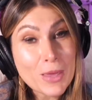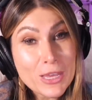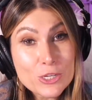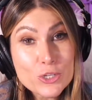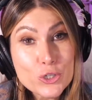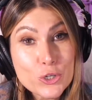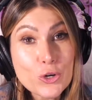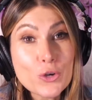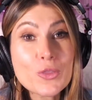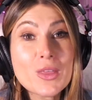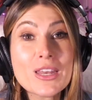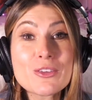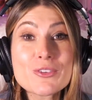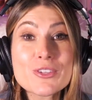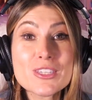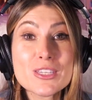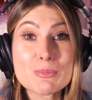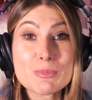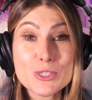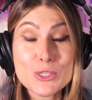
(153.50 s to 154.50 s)
Make sure that
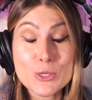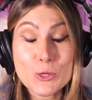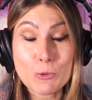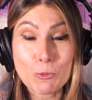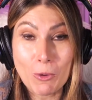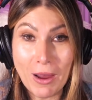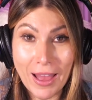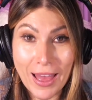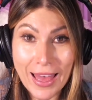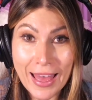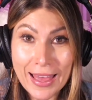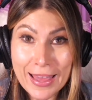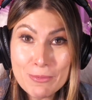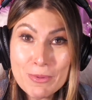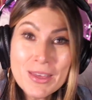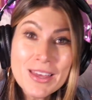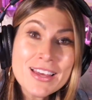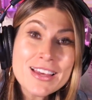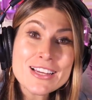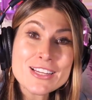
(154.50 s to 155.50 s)
you
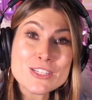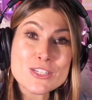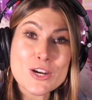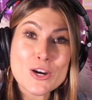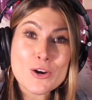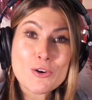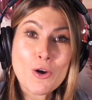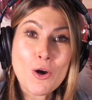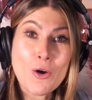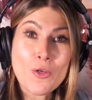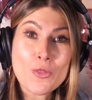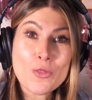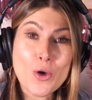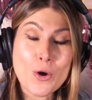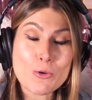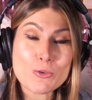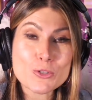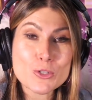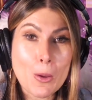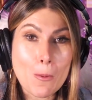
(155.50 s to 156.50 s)
subscribe, turn on
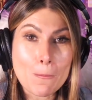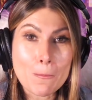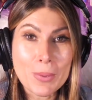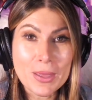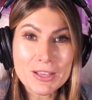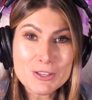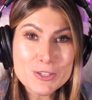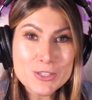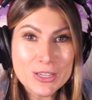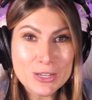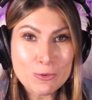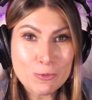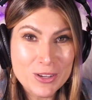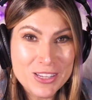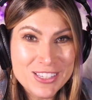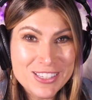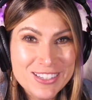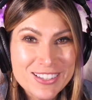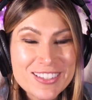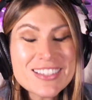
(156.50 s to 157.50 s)
those bells and
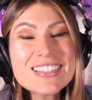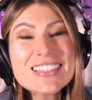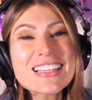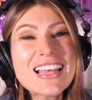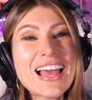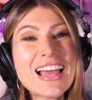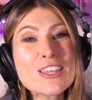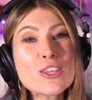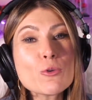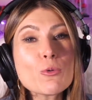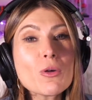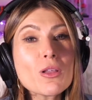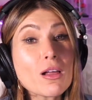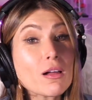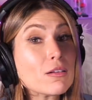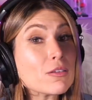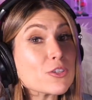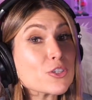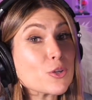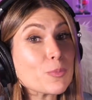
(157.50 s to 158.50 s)
whistles, and you will
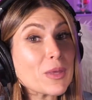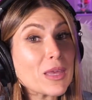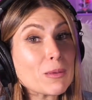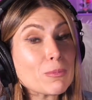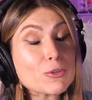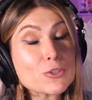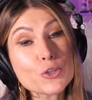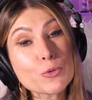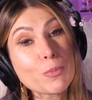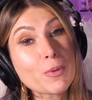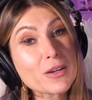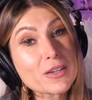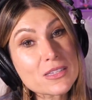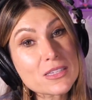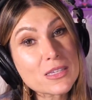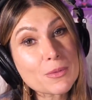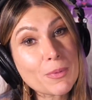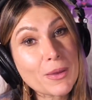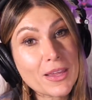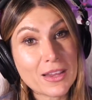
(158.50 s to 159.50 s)
also be able to
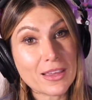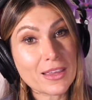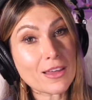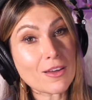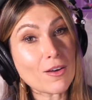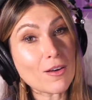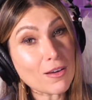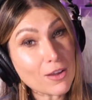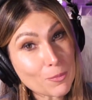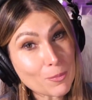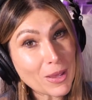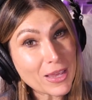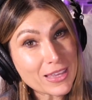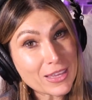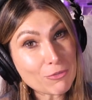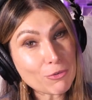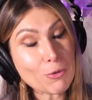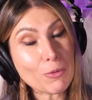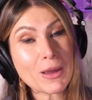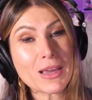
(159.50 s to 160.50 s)
participate on my
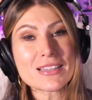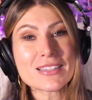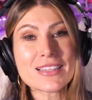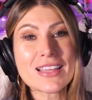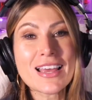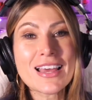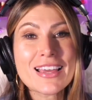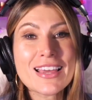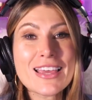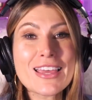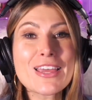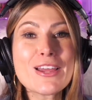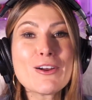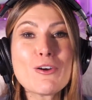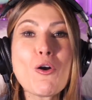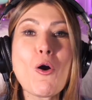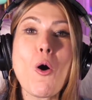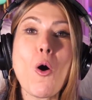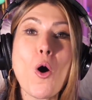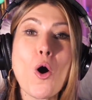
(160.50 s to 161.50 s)
giveaways
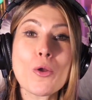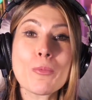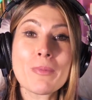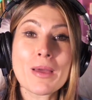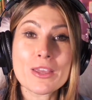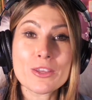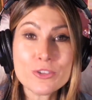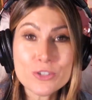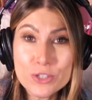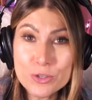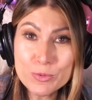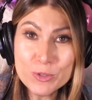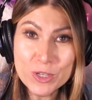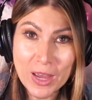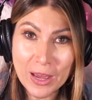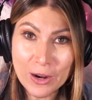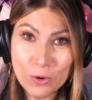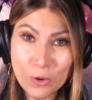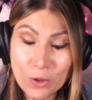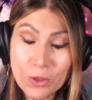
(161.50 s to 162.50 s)
here on my YouTube
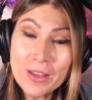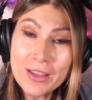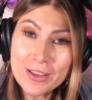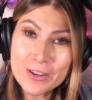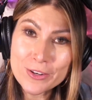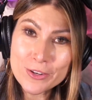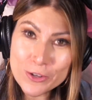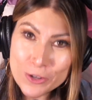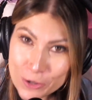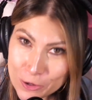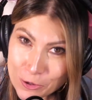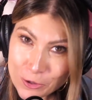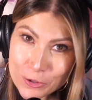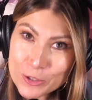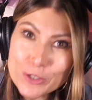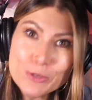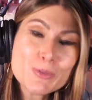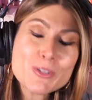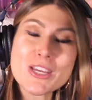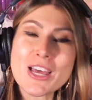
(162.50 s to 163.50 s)
channel, new
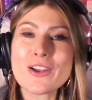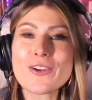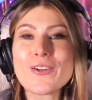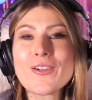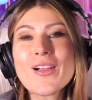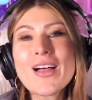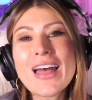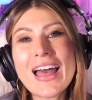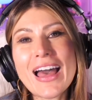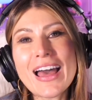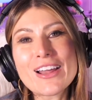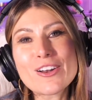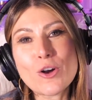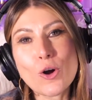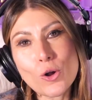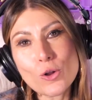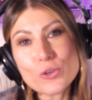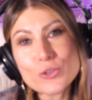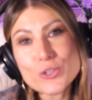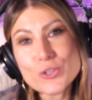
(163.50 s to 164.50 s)
YouTube channel, channel and
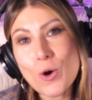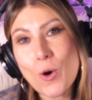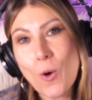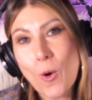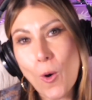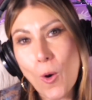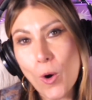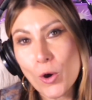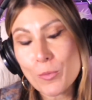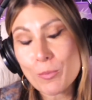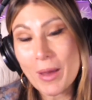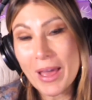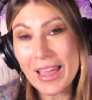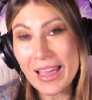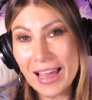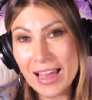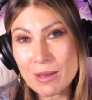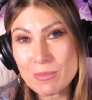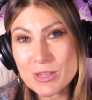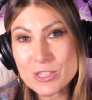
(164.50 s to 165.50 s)
also on
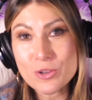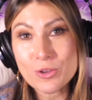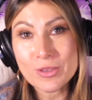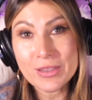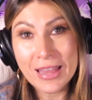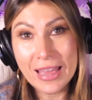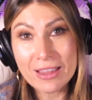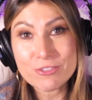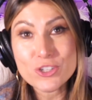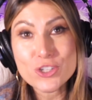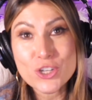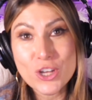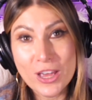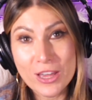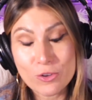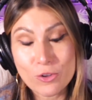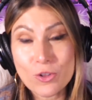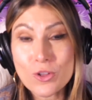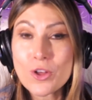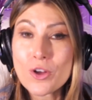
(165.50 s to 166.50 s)
my Amazon Live
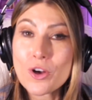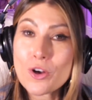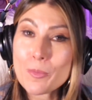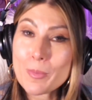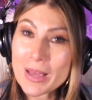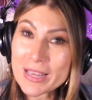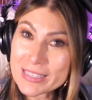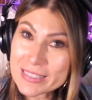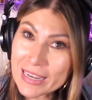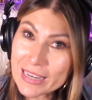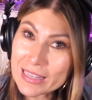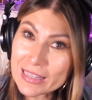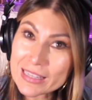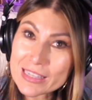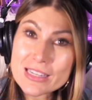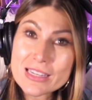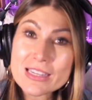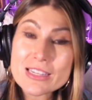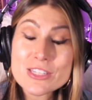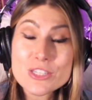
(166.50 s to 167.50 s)
channel on my
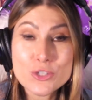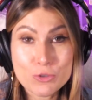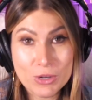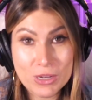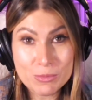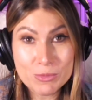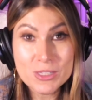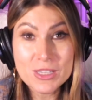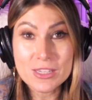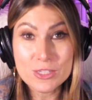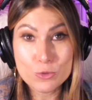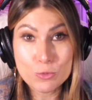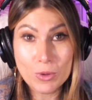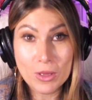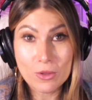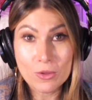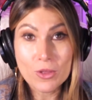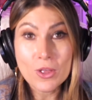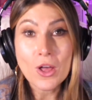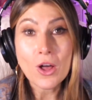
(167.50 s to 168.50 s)
daily streams as
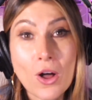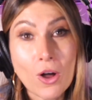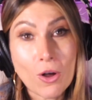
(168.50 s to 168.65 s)
well.